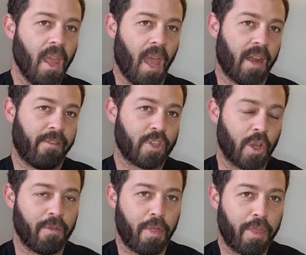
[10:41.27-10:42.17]
And if it's
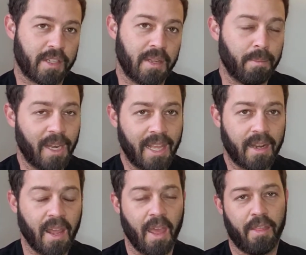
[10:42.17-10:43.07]
over 30
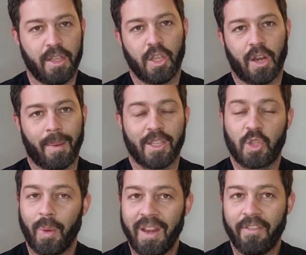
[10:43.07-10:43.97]
million, then you're going to pay
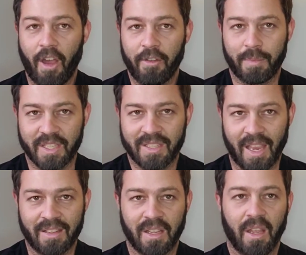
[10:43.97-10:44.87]

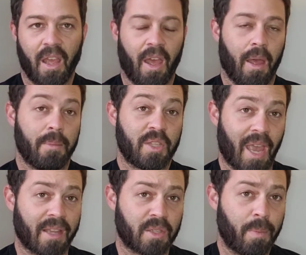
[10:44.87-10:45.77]
25%
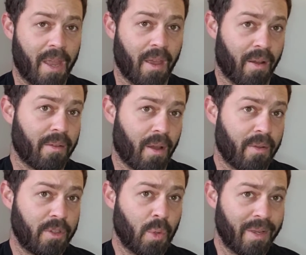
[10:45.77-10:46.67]
tax pay
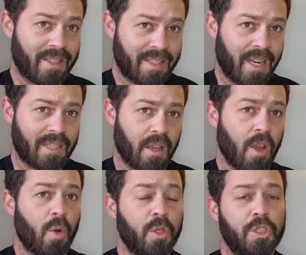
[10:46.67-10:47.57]
on your estate,
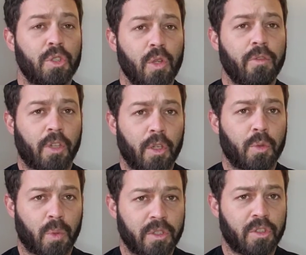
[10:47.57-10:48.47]
which you sort of
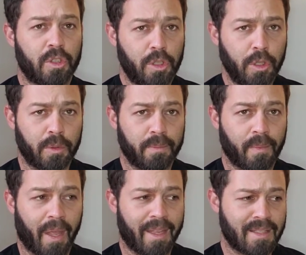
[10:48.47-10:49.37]
don't want to do.
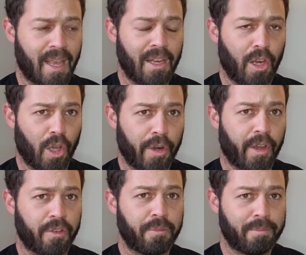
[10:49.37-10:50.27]
It's a lot
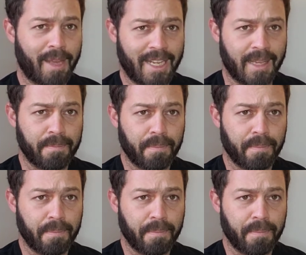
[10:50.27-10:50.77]
of money.